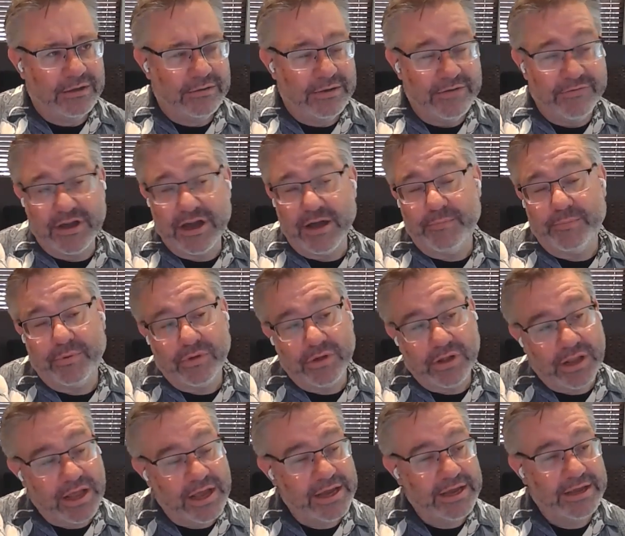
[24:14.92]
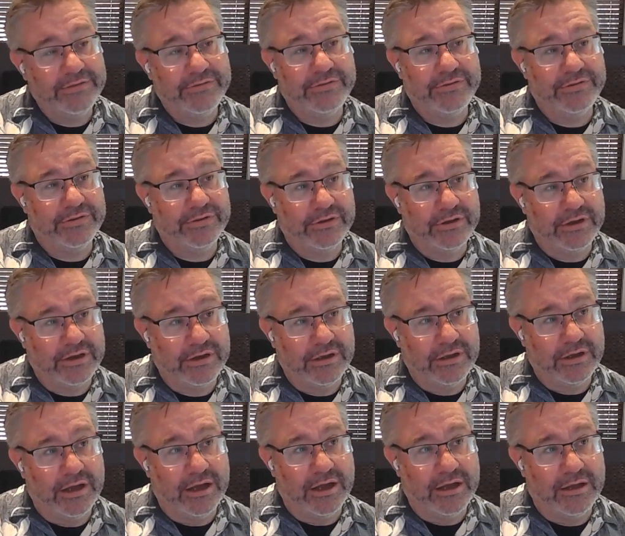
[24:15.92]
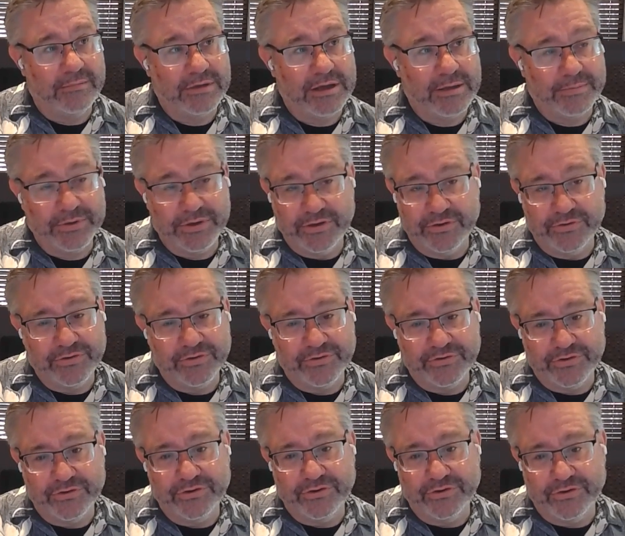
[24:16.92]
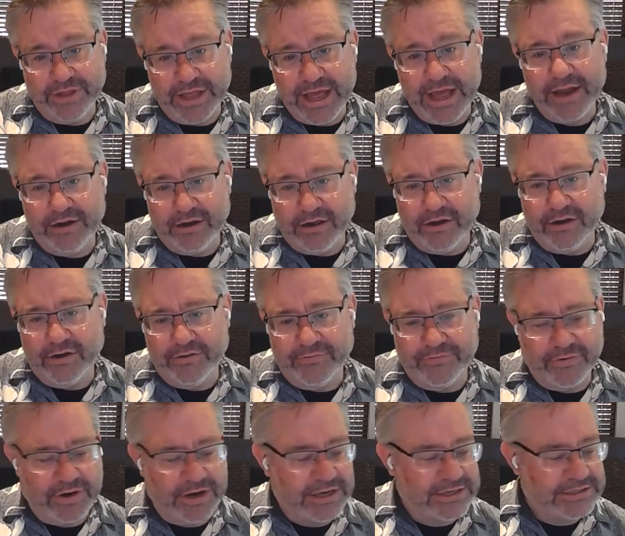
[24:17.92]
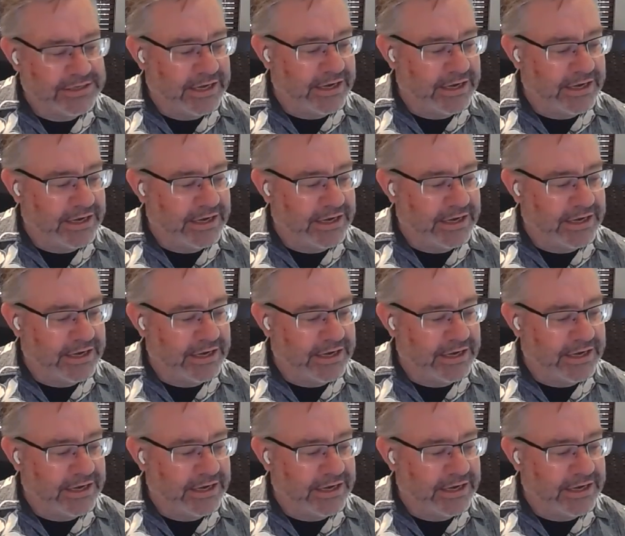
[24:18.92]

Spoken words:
couple clients, a couple users who do that for us.